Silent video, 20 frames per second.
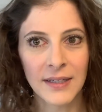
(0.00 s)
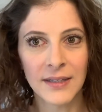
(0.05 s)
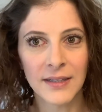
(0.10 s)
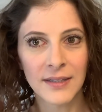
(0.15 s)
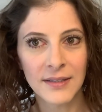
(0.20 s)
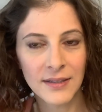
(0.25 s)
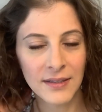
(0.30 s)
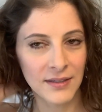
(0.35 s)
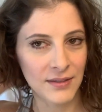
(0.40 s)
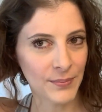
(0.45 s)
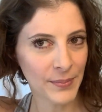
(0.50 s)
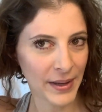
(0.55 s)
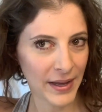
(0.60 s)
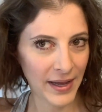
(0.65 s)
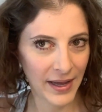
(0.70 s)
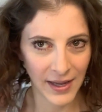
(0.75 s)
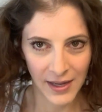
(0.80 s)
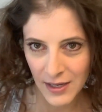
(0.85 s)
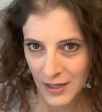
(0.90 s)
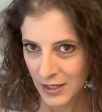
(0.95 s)
This is
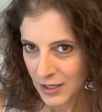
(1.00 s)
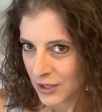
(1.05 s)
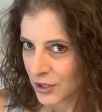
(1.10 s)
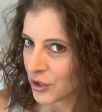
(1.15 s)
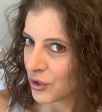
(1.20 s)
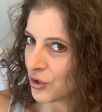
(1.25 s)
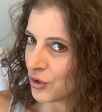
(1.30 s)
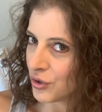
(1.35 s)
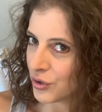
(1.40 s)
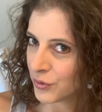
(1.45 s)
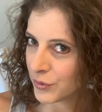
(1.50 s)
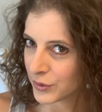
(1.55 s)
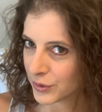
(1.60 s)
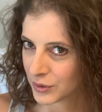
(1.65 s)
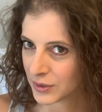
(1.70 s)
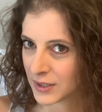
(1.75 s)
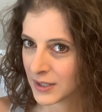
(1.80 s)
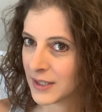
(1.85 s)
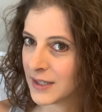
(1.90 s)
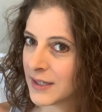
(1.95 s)
my new
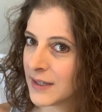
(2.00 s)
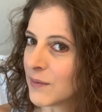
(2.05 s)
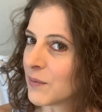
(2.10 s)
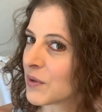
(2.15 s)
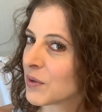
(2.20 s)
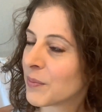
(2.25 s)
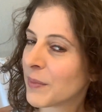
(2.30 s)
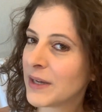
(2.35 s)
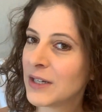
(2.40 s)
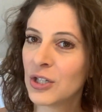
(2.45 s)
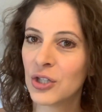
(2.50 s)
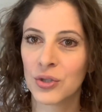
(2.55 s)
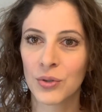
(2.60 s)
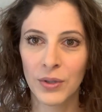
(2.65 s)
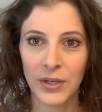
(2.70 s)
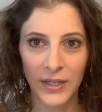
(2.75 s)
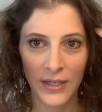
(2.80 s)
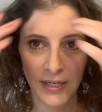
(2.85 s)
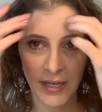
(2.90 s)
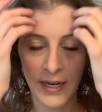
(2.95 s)
routine with my
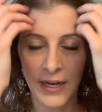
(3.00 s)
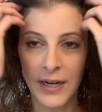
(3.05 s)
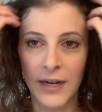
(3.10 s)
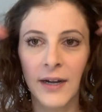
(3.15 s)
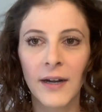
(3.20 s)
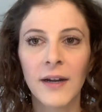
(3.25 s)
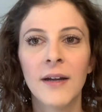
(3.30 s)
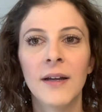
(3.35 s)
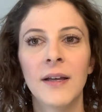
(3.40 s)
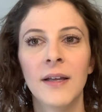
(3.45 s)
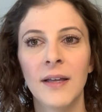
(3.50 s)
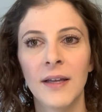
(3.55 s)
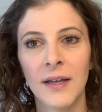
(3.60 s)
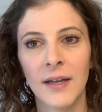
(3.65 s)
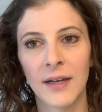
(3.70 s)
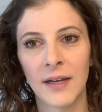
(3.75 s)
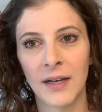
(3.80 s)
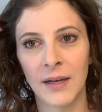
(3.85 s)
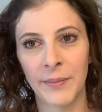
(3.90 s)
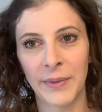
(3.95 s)
short hair.
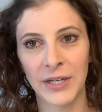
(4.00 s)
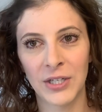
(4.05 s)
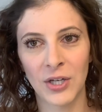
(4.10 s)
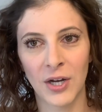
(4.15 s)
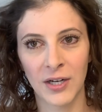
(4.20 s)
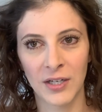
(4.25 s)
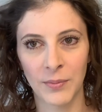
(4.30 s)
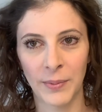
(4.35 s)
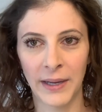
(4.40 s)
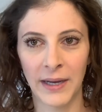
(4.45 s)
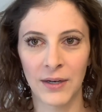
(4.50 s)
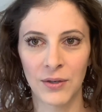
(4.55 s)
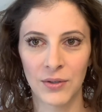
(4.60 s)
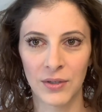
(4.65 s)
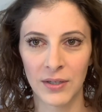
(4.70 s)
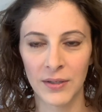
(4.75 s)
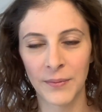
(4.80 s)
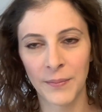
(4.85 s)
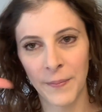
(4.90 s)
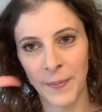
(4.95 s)
I talked about
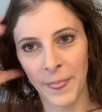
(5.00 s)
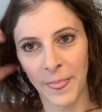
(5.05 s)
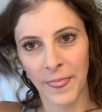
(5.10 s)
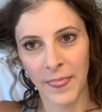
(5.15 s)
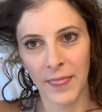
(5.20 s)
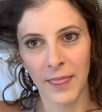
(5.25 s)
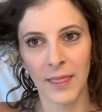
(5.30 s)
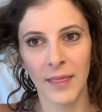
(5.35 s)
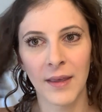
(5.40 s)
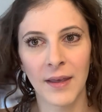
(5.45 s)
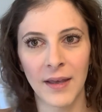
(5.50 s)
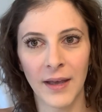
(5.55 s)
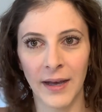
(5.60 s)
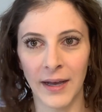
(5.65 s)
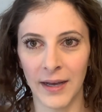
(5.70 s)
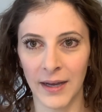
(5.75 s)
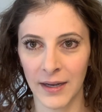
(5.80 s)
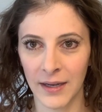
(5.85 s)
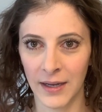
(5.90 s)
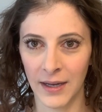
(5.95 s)

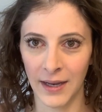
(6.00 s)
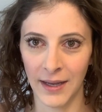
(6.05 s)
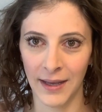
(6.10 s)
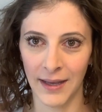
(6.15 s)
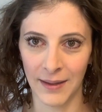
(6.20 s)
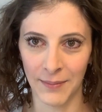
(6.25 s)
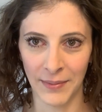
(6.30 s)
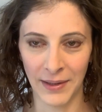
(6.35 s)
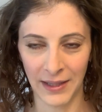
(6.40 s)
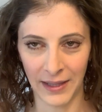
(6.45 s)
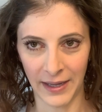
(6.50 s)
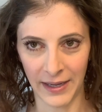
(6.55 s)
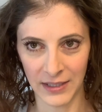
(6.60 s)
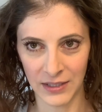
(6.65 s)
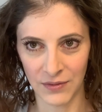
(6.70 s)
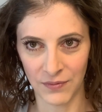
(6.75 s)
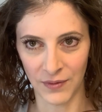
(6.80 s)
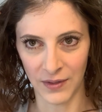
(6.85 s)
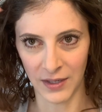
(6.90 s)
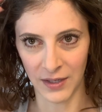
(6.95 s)
cutting it in my
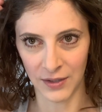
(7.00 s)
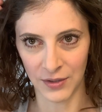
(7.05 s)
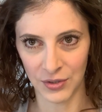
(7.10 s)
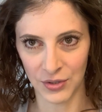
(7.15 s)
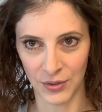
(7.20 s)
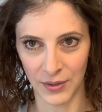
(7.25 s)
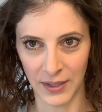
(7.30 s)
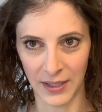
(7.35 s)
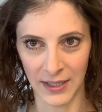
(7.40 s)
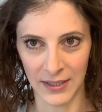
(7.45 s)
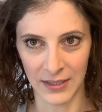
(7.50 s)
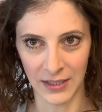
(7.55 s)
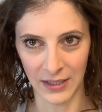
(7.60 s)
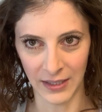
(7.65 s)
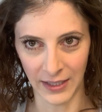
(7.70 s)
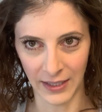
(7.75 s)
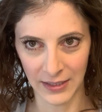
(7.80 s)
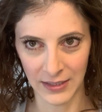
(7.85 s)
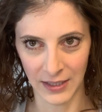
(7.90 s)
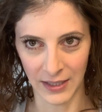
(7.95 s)
last video, so again, the
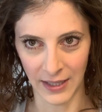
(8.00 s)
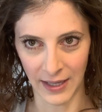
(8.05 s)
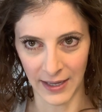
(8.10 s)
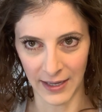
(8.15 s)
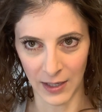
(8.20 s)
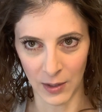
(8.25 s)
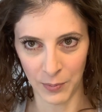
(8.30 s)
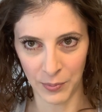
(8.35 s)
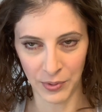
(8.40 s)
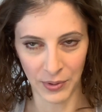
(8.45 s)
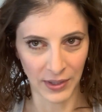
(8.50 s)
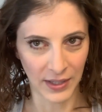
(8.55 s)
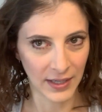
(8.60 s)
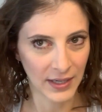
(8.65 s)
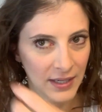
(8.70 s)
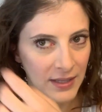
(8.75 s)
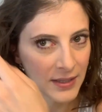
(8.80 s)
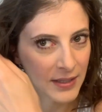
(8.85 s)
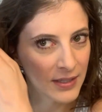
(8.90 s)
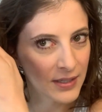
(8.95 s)
link to that, I'll put it
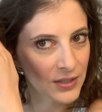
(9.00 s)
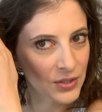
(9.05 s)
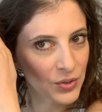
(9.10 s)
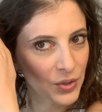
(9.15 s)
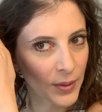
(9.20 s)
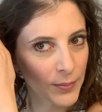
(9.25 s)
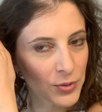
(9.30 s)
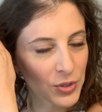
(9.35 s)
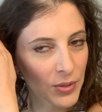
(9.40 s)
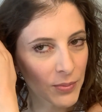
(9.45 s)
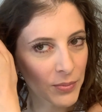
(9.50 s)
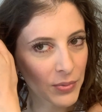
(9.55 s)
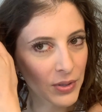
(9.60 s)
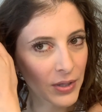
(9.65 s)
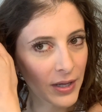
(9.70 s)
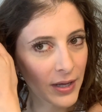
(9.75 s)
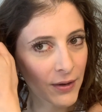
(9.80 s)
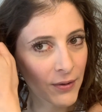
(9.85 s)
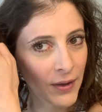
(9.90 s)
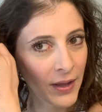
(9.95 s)
in the description
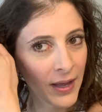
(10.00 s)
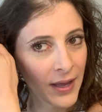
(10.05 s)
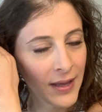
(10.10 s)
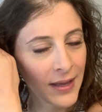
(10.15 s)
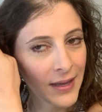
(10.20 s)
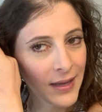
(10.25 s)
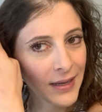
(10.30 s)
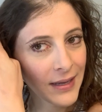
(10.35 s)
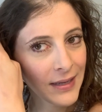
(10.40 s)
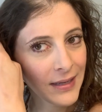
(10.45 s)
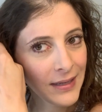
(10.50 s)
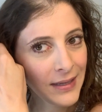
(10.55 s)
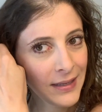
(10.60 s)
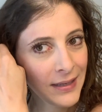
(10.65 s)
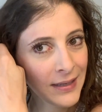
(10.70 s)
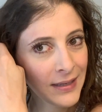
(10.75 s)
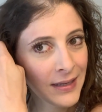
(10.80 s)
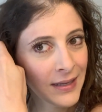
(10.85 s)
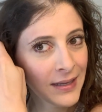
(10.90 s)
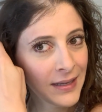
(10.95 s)
below,
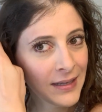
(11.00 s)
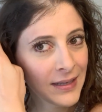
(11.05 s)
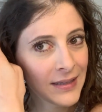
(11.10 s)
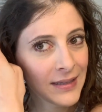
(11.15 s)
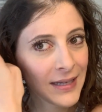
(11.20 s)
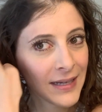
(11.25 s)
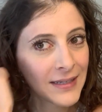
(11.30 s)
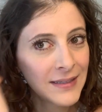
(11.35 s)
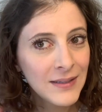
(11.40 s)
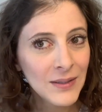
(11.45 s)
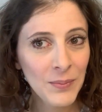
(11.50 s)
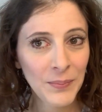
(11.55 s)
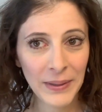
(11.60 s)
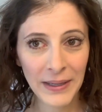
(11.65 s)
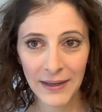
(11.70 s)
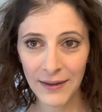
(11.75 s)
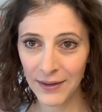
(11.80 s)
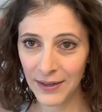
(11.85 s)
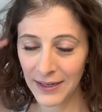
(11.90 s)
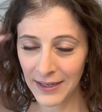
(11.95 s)
and that's
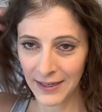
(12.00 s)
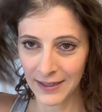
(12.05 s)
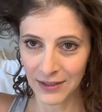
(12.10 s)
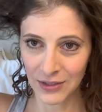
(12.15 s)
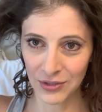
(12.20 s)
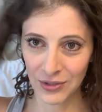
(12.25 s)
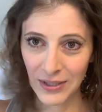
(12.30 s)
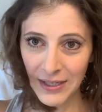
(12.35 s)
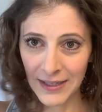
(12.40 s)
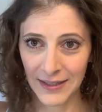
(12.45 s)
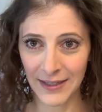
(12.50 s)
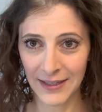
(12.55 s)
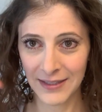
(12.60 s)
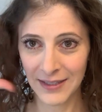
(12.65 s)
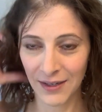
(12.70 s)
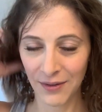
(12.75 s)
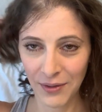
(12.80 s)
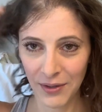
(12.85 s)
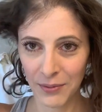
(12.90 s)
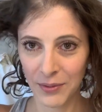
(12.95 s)
about it. So yeah, that's
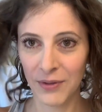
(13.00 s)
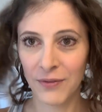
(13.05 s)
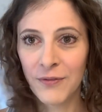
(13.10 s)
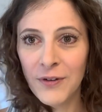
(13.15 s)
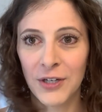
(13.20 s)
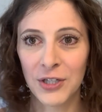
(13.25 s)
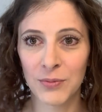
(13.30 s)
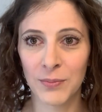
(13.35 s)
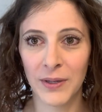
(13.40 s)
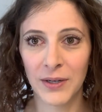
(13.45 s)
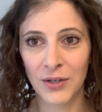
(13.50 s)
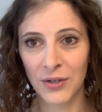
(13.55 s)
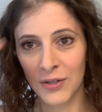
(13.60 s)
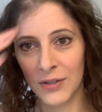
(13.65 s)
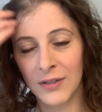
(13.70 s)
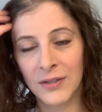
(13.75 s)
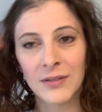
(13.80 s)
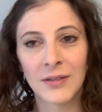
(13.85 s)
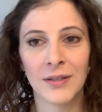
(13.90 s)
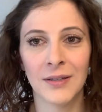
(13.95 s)
how I refresh my
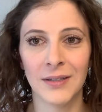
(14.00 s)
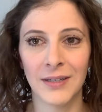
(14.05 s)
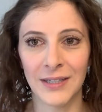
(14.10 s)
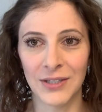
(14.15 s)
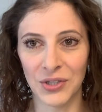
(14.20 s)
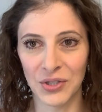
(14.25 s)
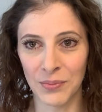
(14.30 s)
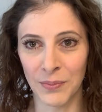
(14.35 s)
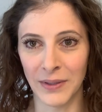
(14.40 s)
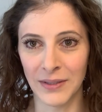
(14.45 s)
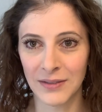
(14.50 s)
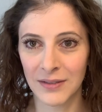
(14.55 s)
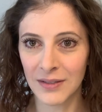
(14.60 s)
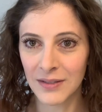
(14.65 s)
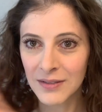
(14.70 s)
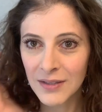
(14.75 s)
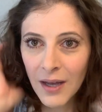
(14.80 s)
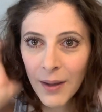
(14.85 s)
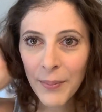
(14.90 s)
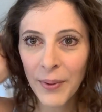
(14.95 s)
curls. I just messed this
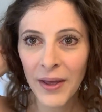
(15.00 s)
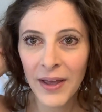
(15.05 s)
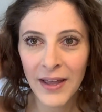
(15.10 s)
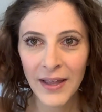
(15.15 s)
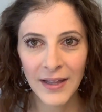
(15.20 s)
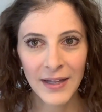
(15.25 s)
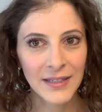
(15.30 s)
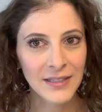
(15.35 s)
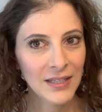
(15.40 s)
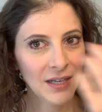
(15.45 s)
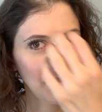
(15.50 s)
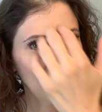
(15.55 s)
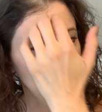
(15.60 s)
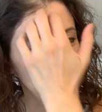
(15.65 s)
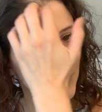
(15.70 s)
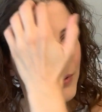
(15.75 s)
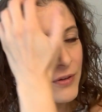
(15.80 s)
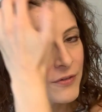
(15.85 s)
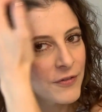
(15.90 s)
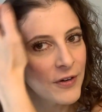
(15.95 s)
up. That's how I
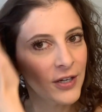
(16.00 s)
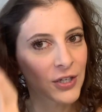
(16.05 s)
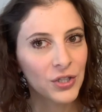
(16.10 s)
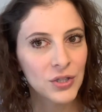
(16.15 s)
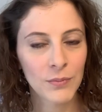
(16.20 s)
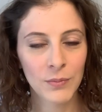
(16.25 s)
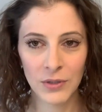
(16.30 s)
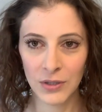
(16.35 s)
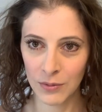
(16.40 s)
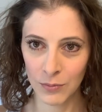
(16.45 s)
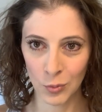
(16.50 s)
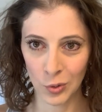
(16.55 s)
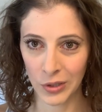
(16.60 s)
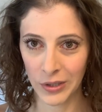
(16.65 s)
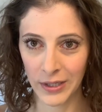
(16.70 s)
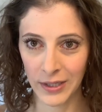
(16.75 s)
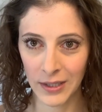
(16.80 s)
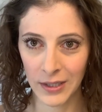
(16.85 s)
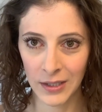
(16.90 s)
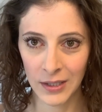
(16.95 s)
refresh them in the
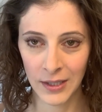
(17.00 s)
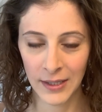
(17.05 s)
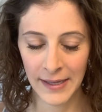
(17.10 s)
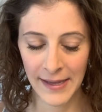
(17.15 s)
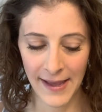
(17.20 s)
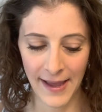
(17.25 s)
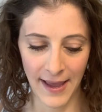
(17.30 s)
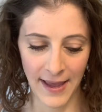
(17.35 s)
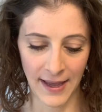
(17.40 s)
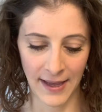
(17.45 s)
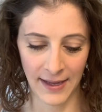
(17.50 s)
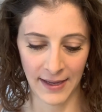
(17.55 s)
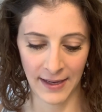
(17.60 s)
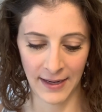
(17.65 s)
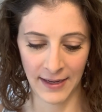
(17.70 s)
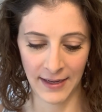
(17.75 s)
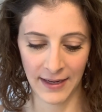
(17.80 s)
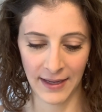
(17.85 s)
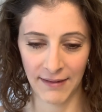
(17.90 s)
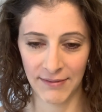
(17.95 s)
morning,
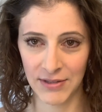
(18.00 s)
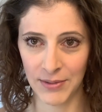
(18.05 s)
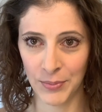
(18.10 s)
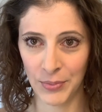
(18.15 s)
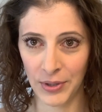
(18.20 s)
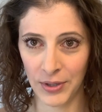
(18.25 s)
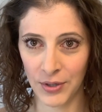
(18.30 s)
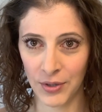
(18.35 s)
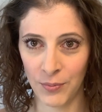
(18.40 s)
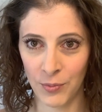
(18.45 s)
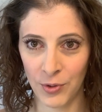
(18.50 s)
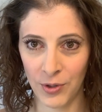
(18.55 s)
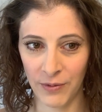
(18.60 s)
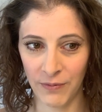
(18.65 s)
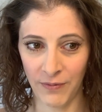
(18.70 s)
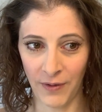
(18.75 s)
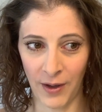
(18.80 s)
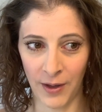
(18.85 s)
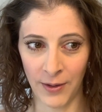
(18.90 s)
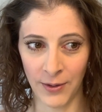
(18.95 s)
and it gives them a little more
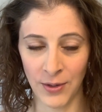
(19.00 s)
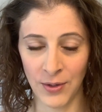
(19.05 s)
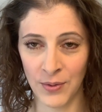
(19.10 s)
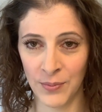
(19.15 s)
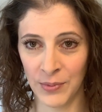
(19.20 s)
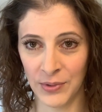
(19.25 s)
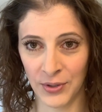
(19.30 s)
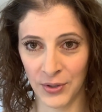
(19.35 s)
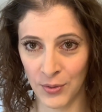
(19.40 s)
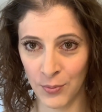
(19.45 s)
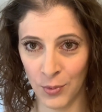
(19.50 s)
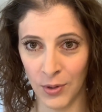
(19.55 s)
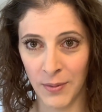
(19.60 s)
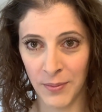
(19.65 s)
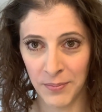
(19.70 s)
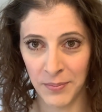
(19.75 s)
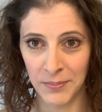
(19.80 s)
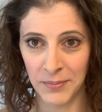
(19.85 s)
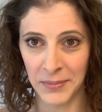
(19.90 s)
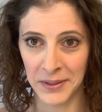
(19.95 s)
volume, a little more
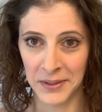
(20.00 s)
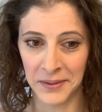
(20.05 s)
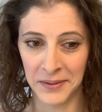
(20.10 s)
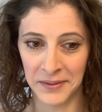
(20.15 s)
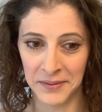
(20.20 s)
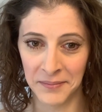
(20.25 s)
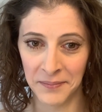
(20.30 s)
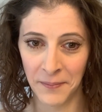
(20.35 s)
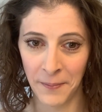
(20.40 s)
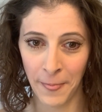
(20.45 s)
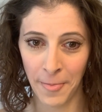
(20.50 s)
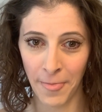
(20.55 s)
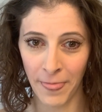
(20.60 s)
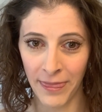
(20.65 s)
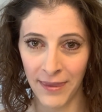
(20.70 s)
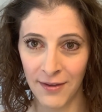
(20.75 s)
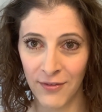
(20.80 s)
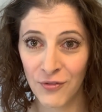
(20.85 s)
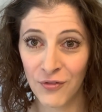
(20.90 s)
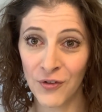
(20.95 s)

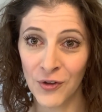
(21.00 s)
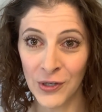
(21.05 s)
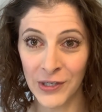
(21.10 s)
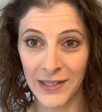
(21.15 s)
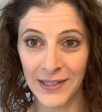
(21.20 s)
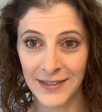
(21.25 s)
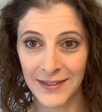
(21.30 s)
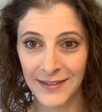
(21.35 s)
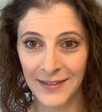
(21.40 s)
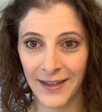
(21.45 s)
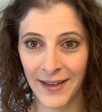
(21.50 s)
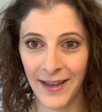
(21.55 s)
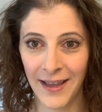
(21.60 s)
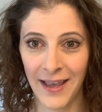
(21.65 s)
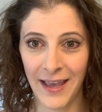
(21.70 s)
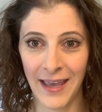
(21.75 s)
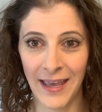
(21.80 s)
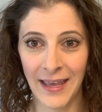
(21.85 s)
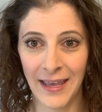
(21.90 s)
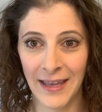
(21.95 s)
fullness.
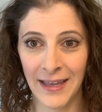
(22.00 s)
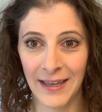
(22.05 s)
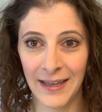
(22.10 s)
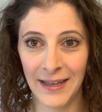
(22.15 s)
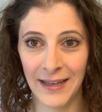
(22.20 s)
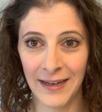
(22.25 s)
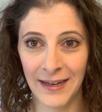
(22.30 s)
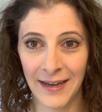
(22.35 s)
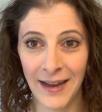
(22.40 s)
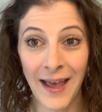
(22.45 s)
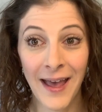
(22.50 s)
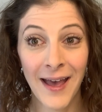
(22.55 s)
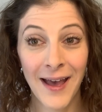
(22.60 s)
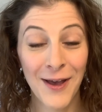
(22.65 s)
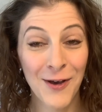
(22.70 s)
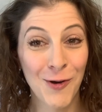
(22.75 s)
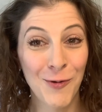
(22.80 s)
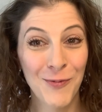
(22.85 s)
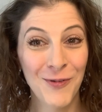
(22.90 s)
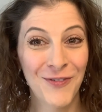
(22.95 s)
And yeah, I
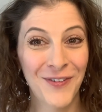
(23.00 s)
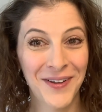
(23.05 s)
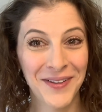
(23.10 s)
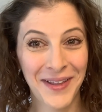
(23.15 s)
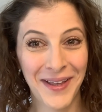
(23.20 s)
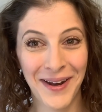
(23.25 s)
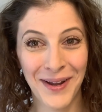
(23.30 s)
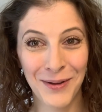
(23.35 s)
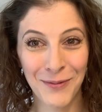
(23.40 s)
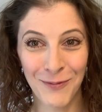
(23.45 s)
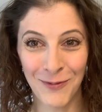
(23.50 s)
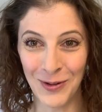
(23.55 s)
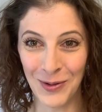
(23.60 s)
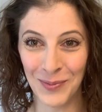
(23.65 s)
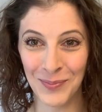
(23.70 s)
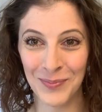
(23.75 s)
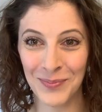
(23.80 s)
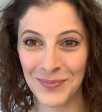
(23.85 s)
hope you found that helpful.